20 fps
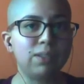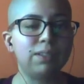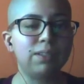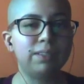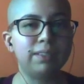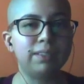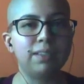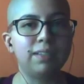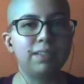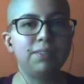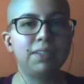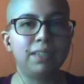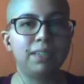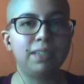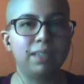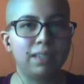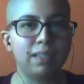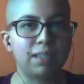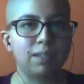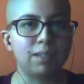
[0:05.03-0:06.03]
on the Living
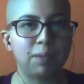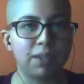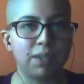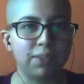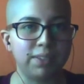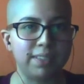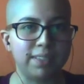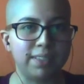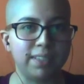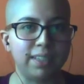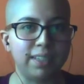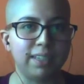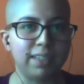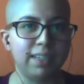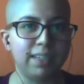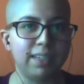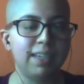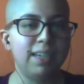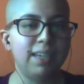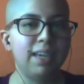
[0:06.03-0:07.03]
Income Guaranteed.